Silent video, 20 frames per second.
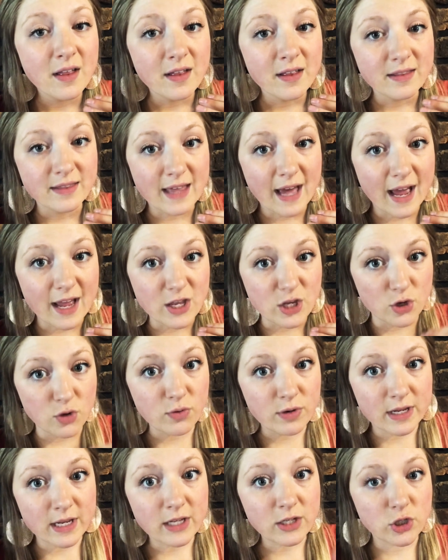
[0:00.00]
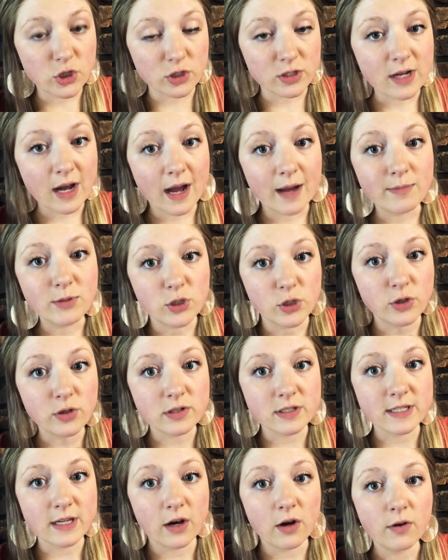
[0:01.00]
that you need your time to
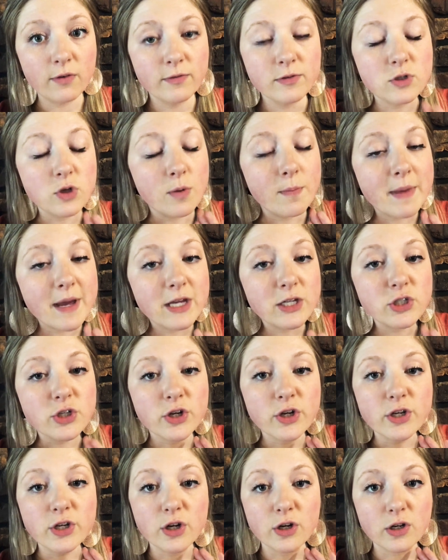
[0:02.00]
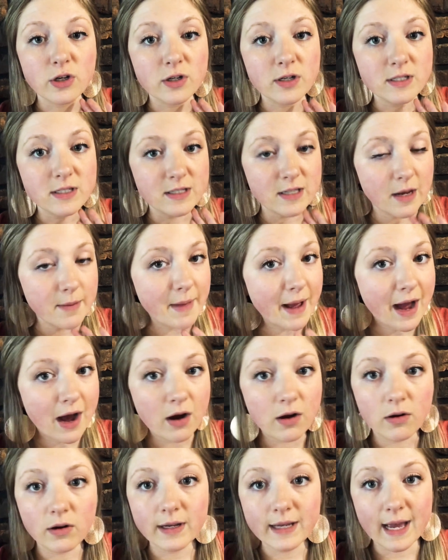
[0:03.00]
yourself, so make sure you're
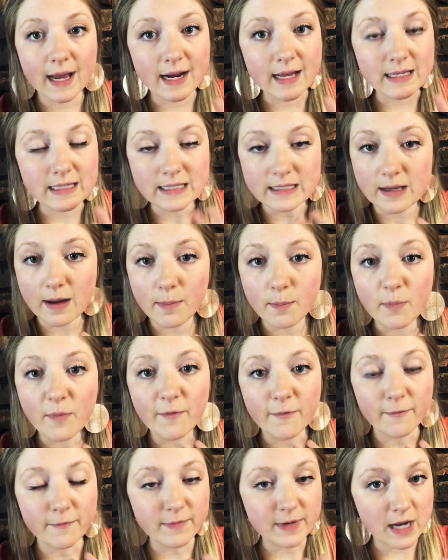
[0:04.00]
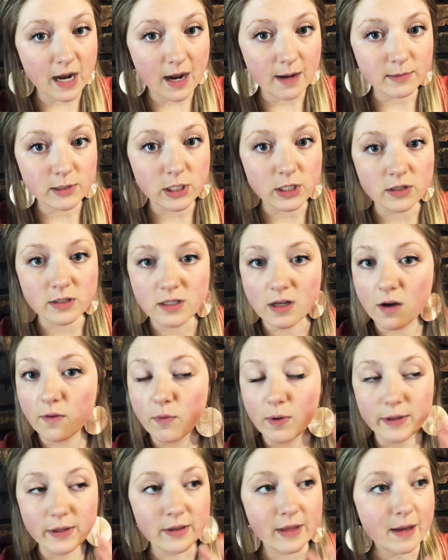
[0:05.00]
somehow getting some time to yourself,
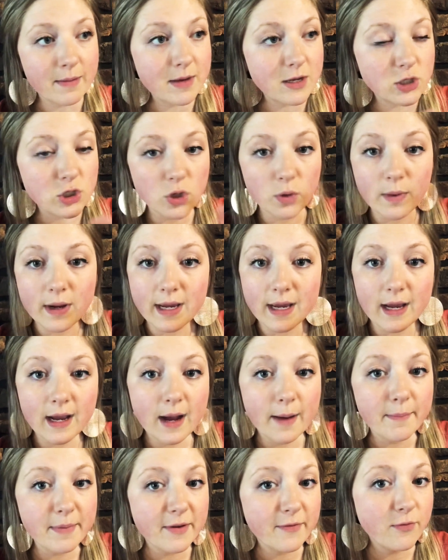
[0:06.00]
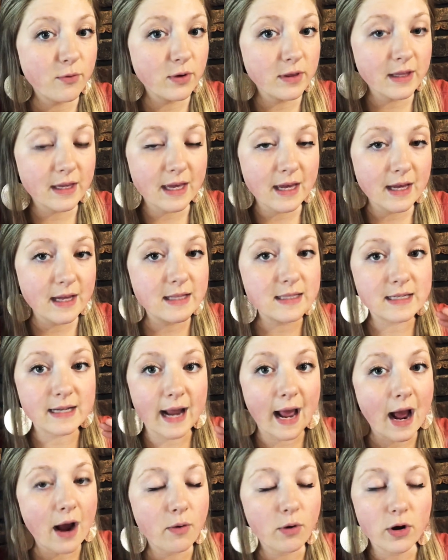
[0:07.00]
whether that means you're waking up before the kids an
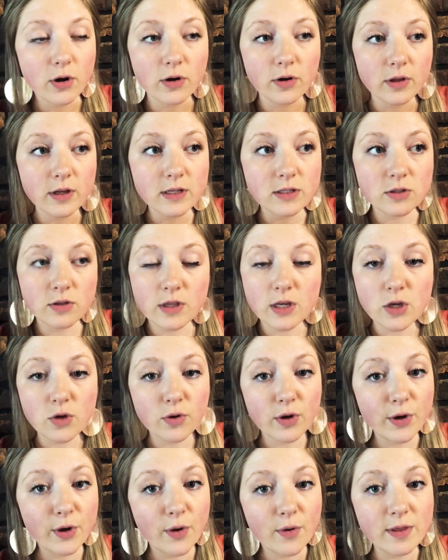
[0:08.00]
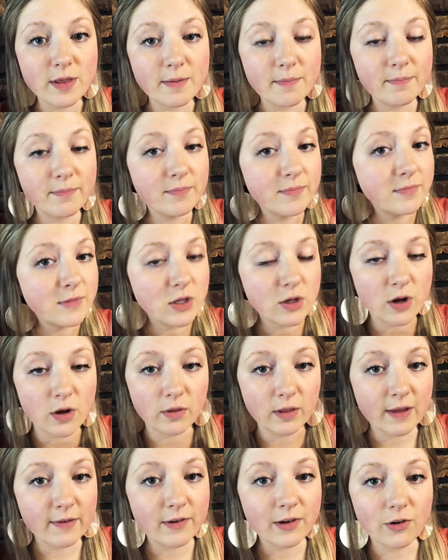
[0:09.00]
hour early so that you can go in the
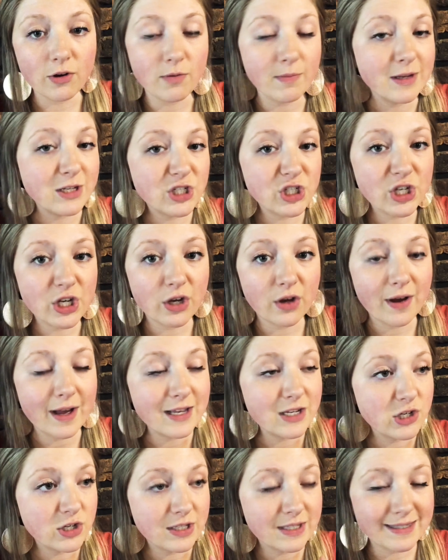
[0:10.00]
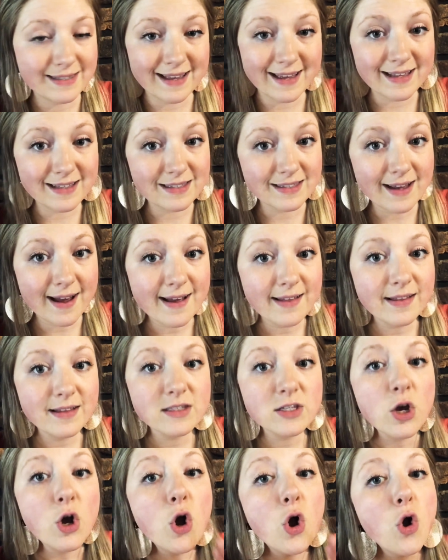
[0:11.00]
living room and chill and just sit in
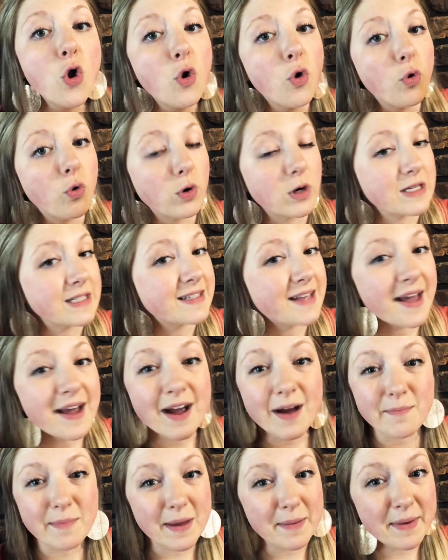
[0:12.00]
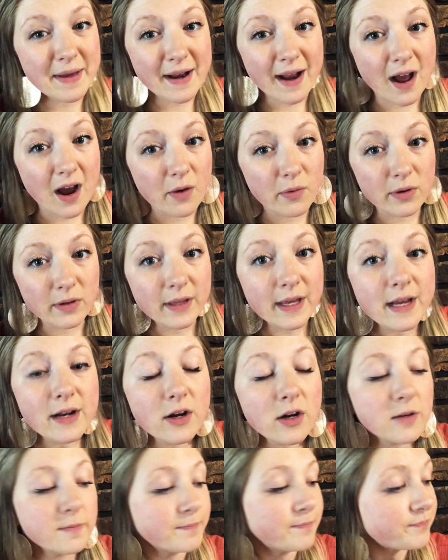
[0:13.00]
silence, or staying up maybe an hour
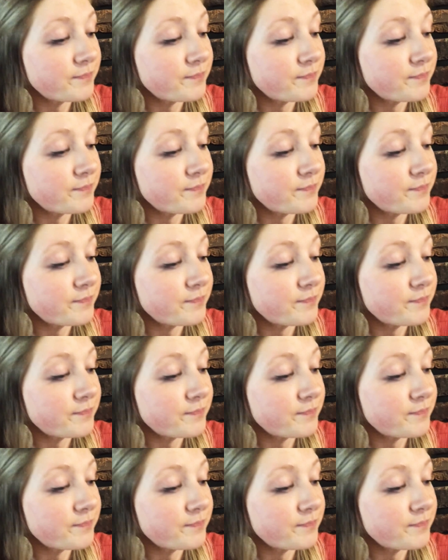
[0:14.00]
later.